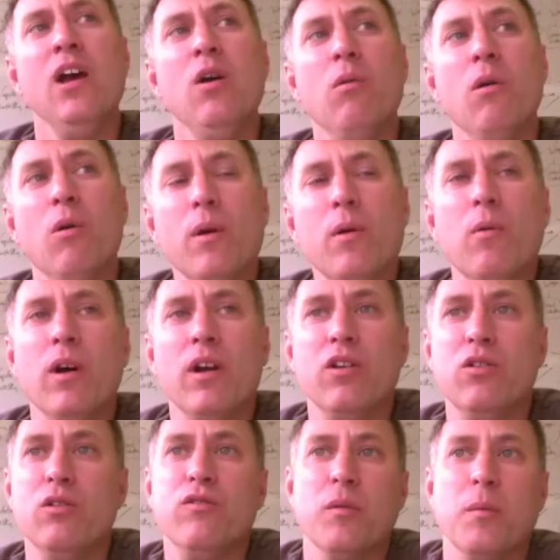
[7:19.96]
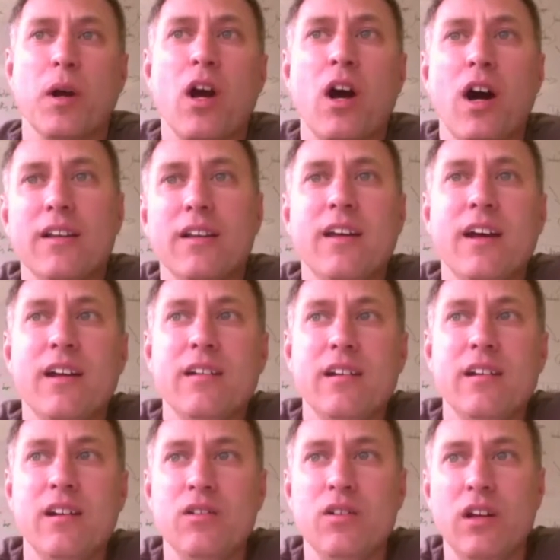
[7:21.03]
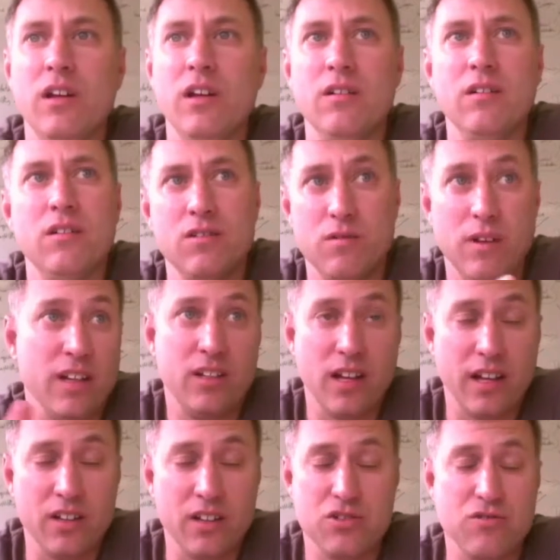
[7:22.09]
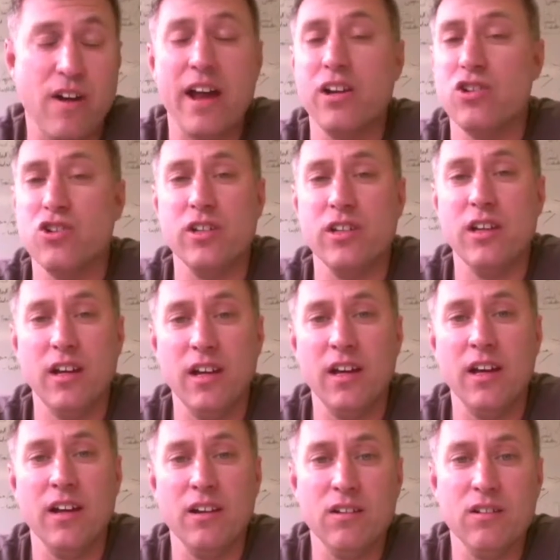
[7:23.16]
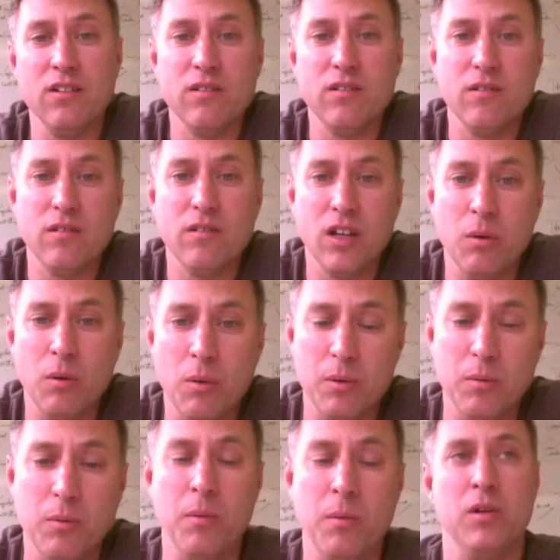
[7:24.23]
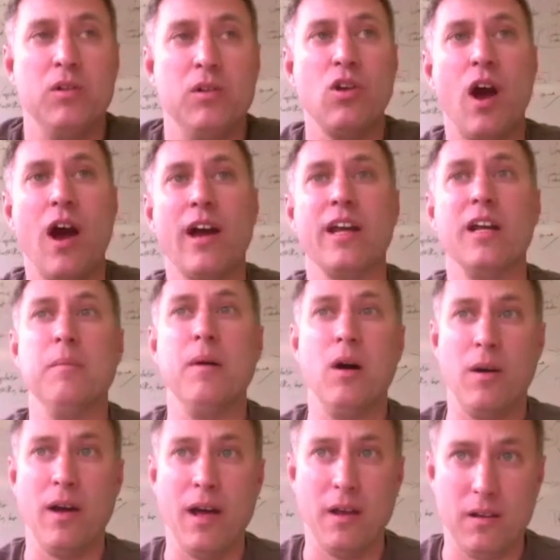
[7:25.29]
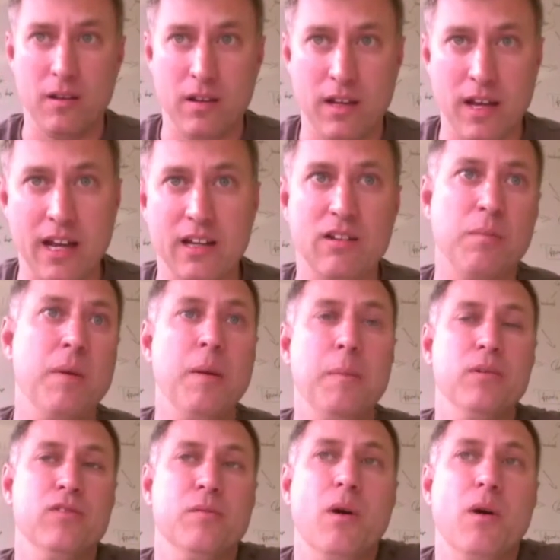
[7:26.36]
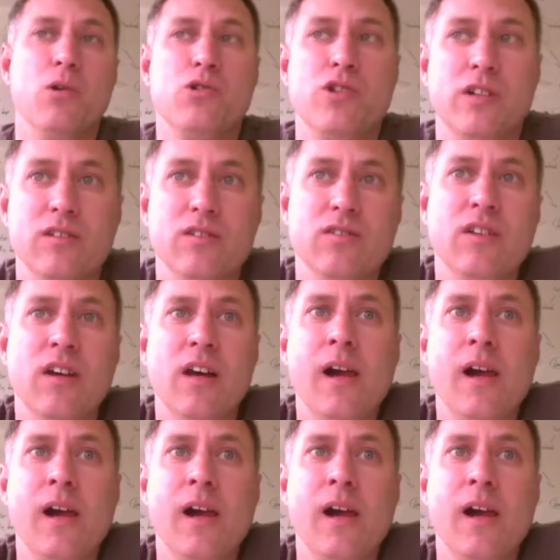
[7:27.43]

what we want to do from a content and, in like, I guess, strategy and, you know, when we're talking about getting to people's emotions,